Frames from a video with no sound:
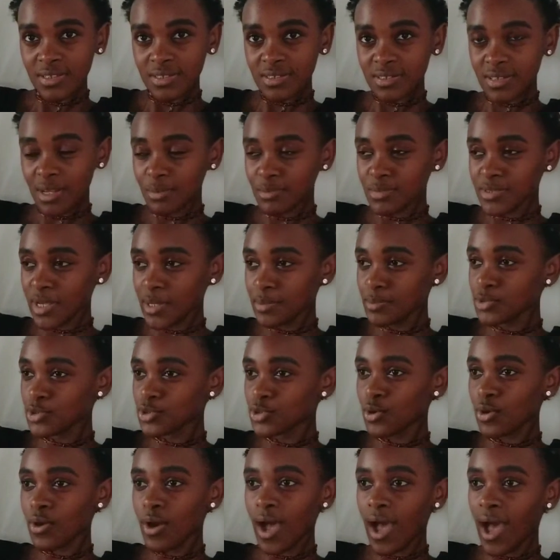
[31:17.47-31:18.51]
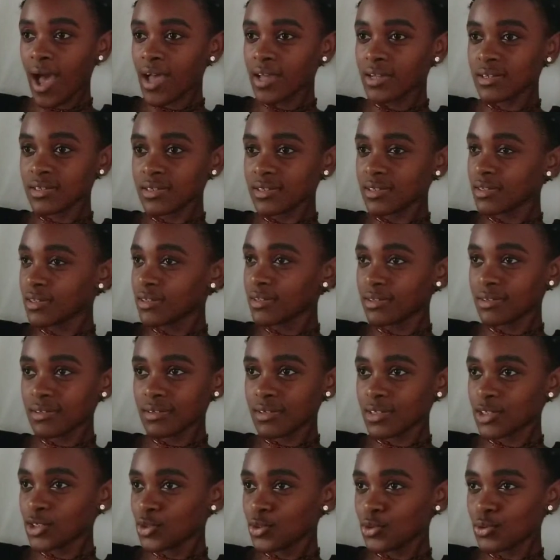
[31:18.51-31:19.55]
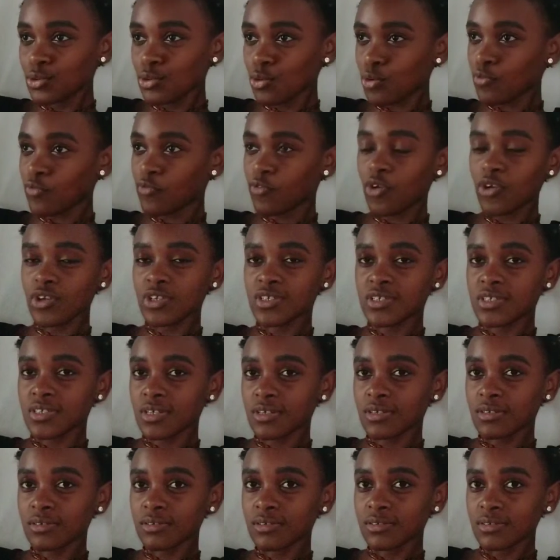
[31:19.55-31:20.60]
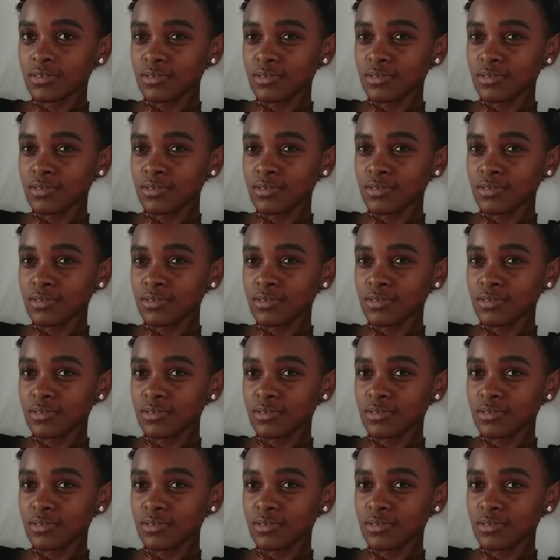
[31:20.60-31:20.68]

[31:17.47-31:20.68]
sometimes you're heard in, you know, voicing